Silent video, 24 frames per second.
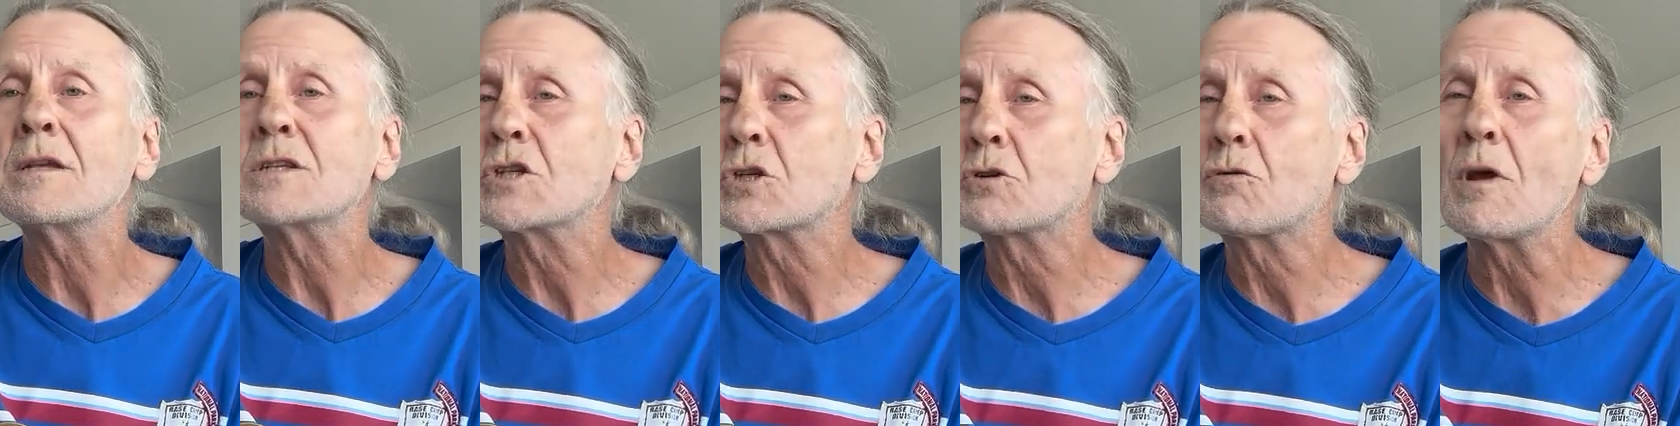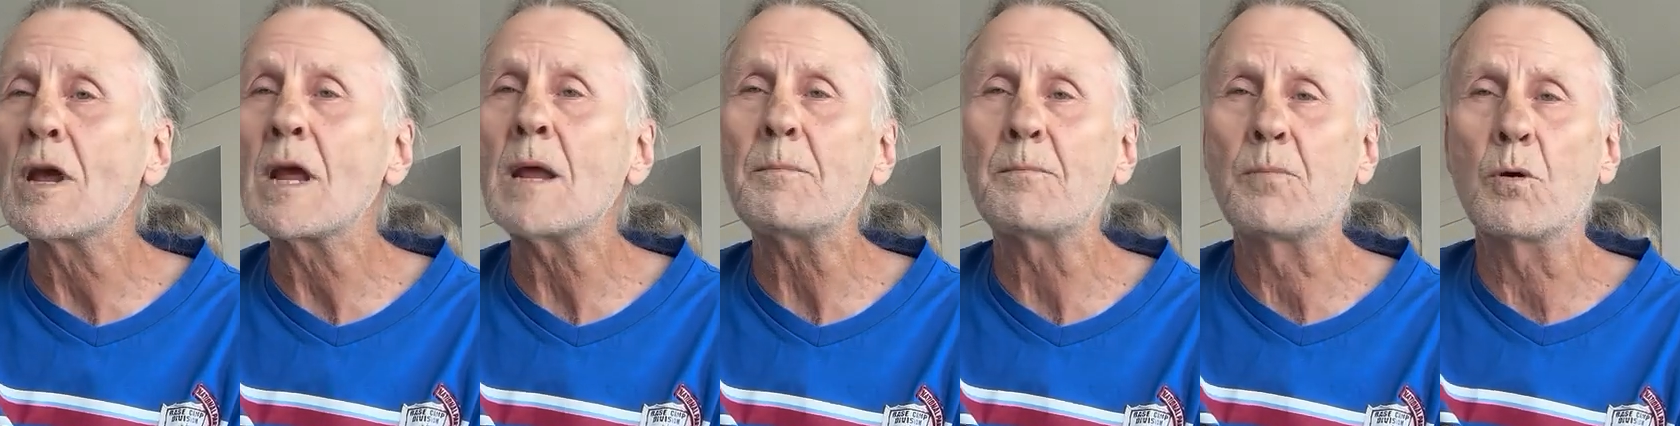
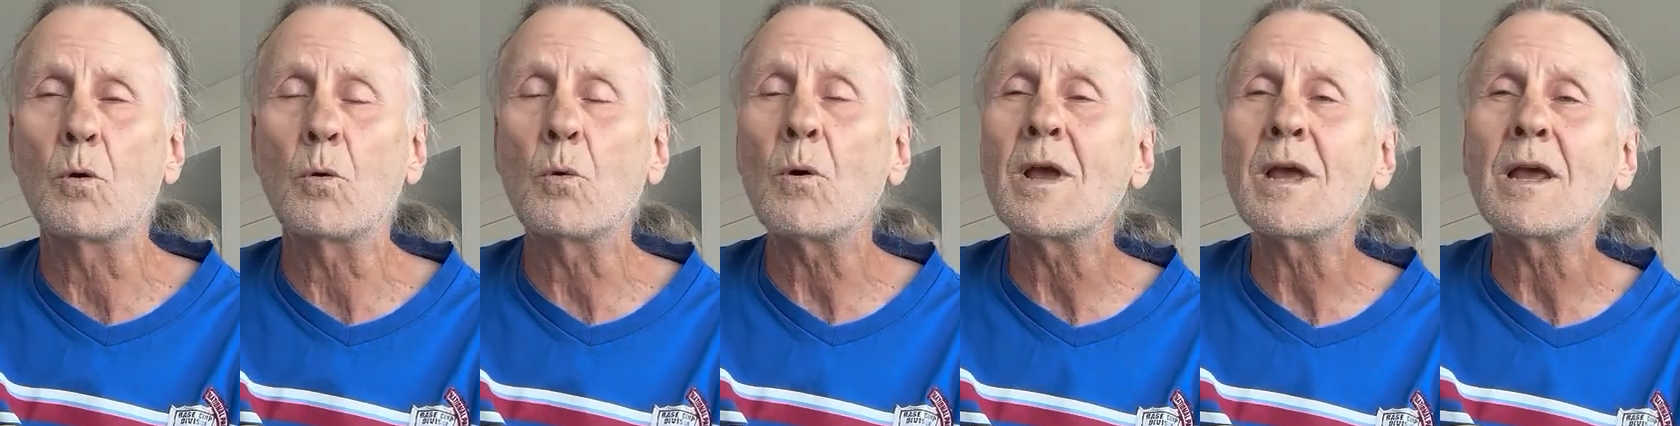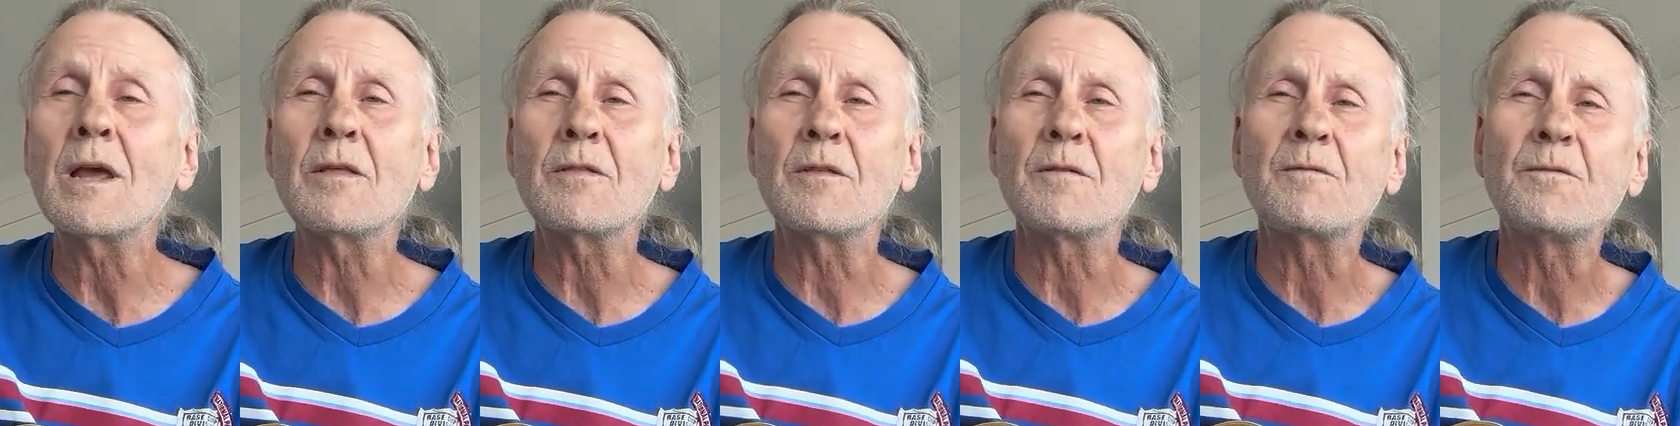scrape
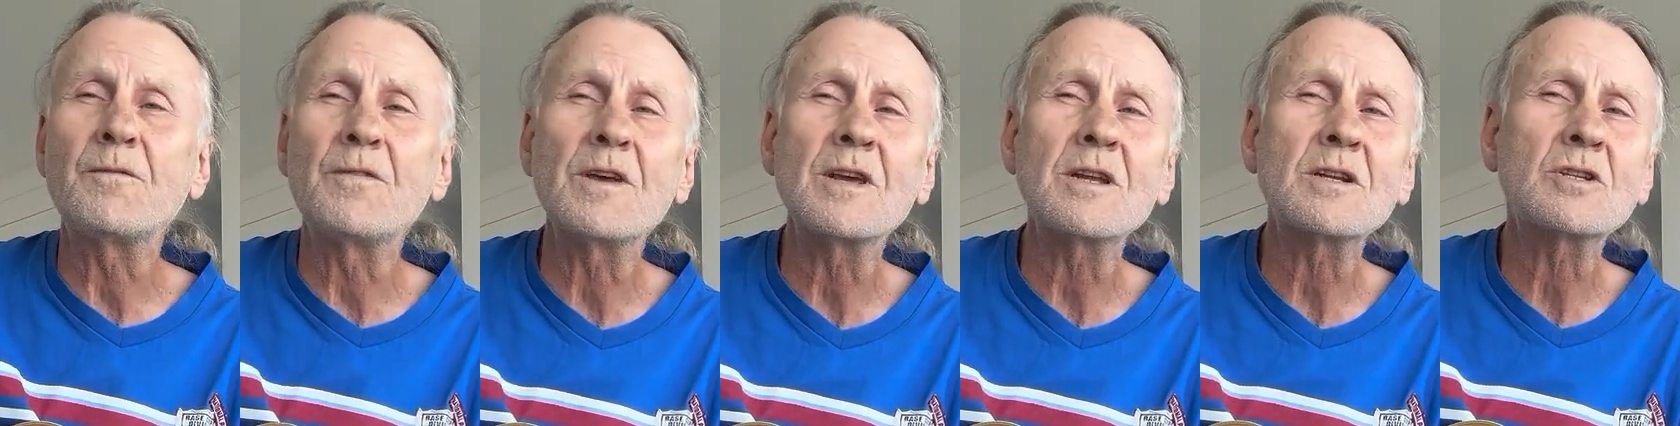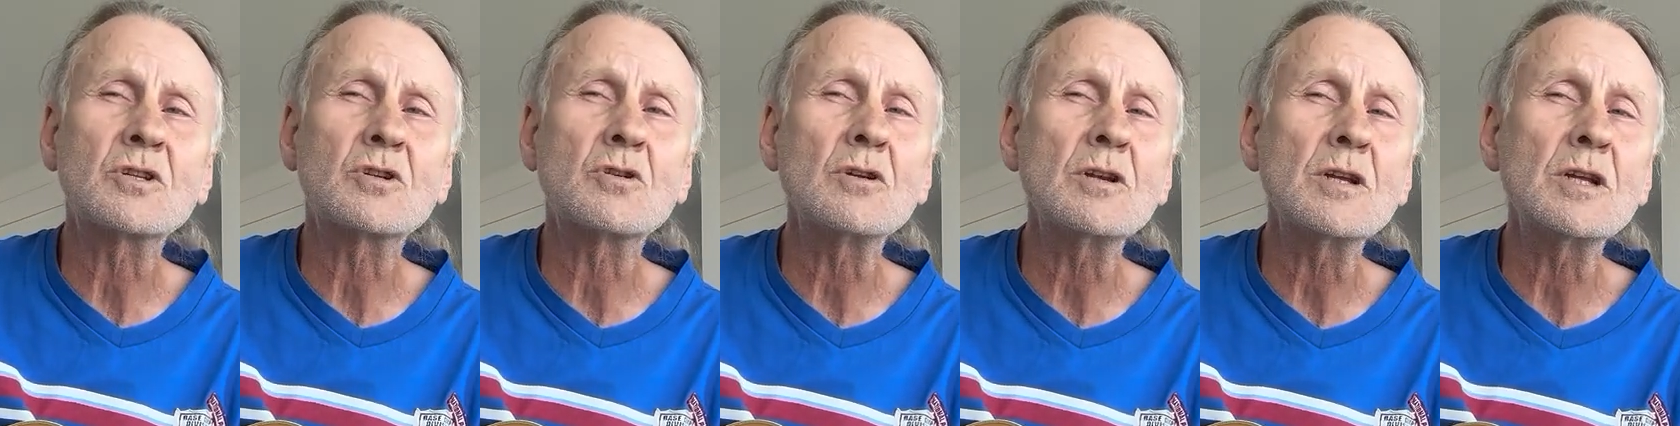away the fig
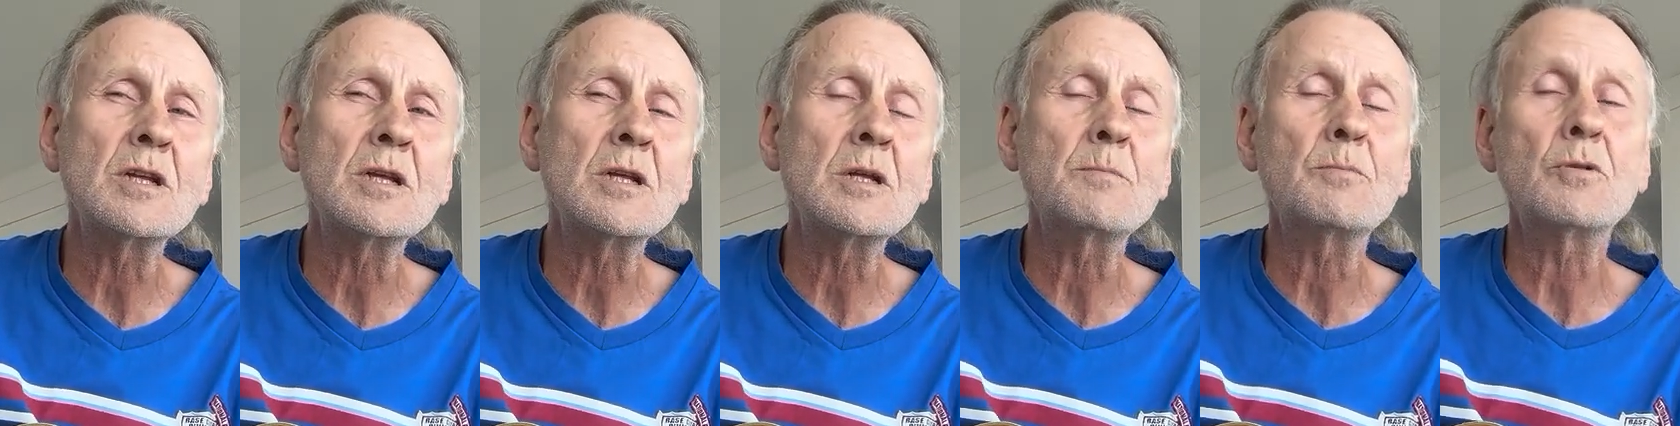tree